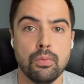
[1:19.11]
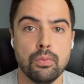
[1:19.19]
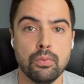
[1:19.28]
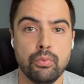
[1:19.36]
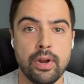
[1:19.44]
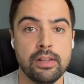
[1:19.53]

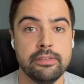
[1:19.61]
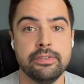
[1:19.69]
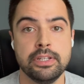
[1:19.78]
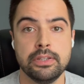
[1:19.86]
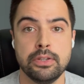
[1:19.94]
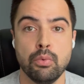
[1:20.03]

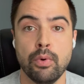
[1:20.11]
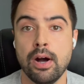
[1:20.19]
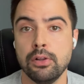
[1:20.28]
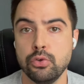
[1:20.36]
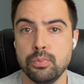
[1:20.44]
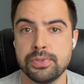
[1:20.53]
relevant the
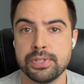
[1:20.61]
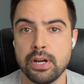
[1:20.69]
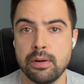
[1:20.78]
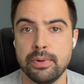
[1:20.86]
while loops are,